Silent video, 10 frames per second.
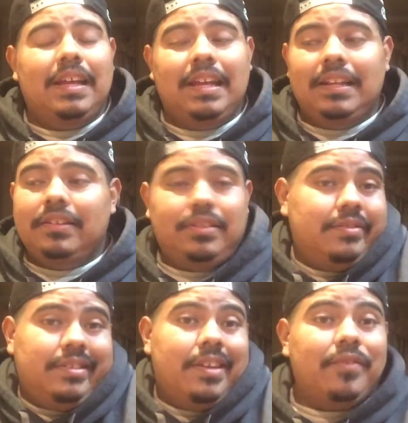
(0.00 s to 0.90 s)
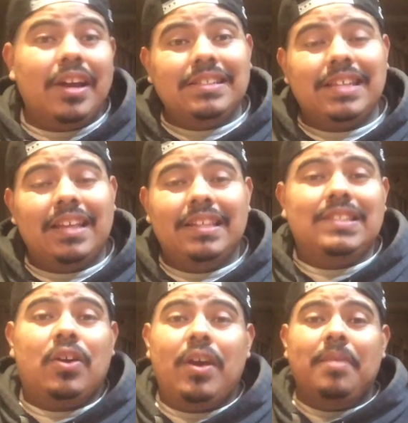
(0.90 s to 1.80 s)
and if you guys like these,
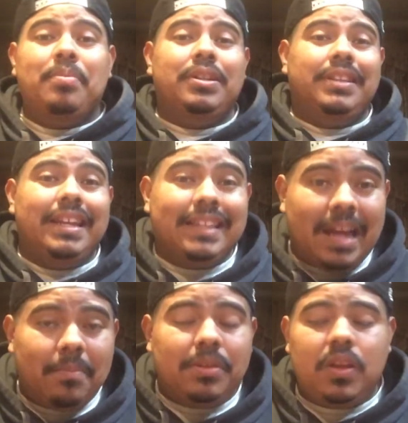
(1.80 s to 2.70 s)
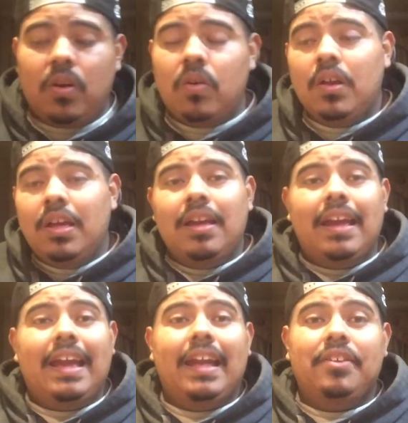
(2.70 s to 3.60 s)
I'll go ahead and put a link down below,
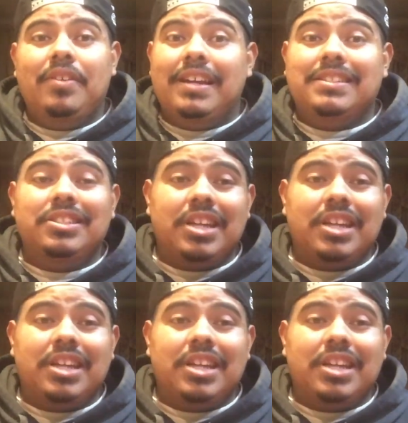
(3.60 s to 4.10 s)
and you guys can